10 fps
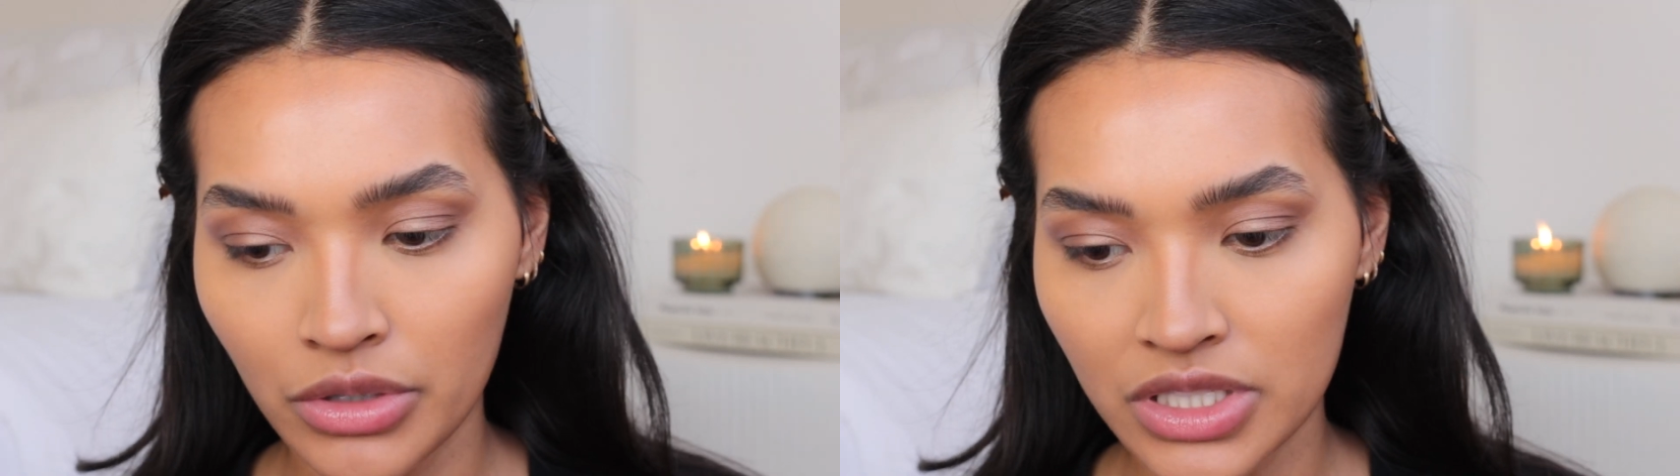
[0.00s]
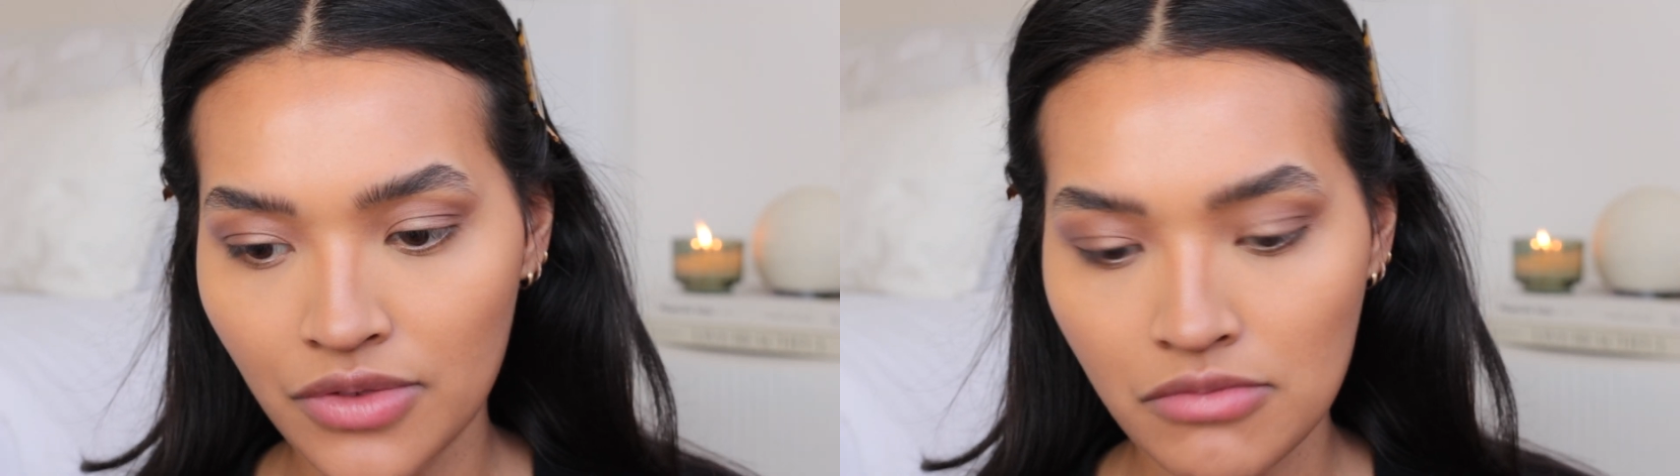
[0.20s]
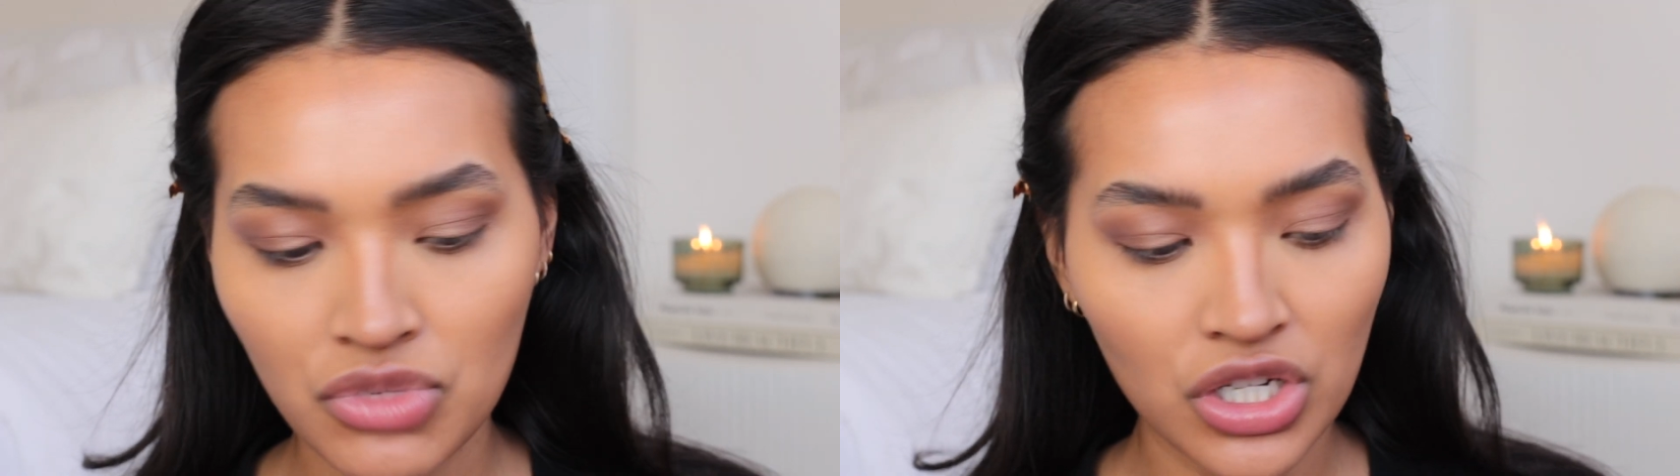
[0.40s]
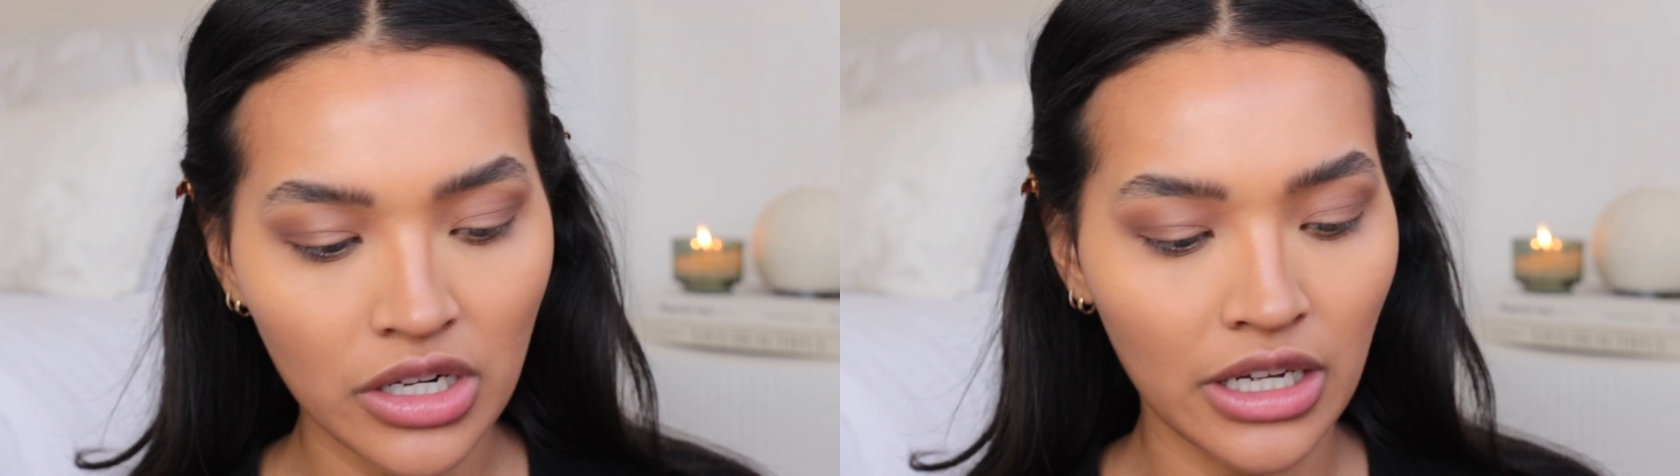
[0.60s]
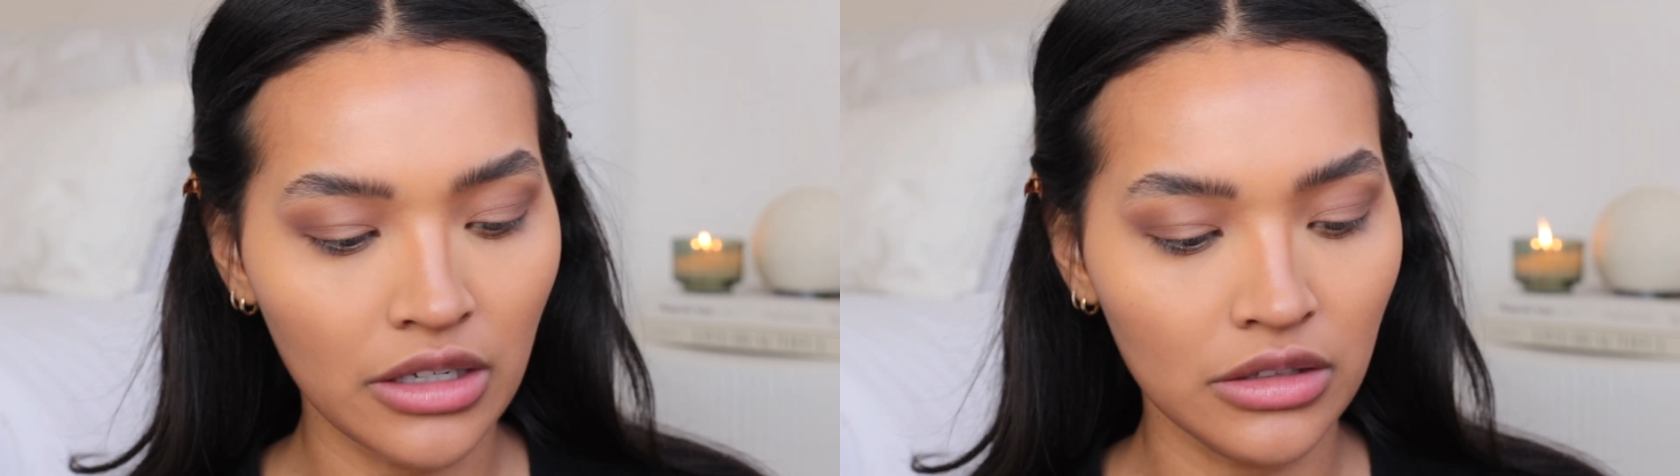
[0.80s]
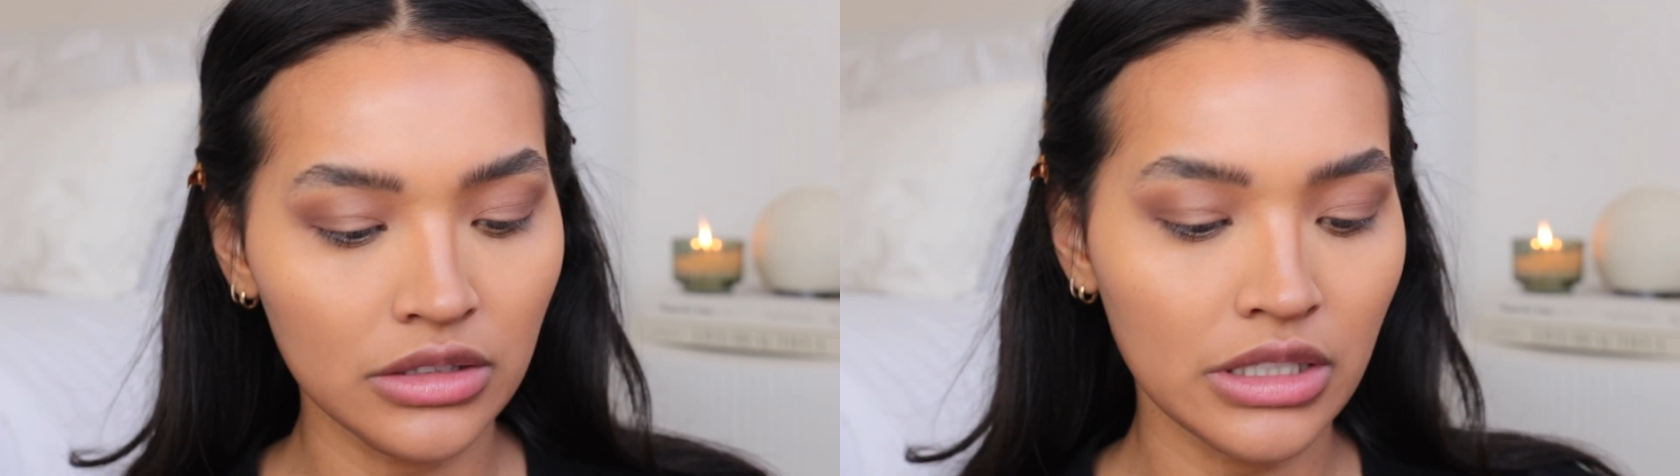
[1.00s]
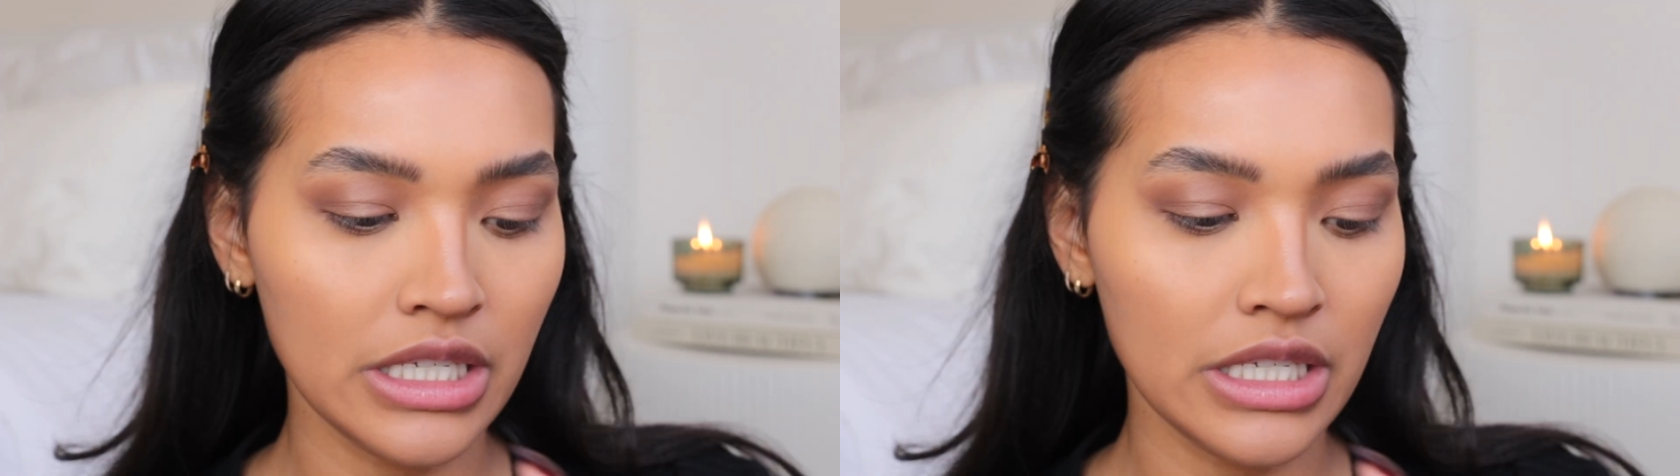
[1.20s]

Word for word: it's from Chanel.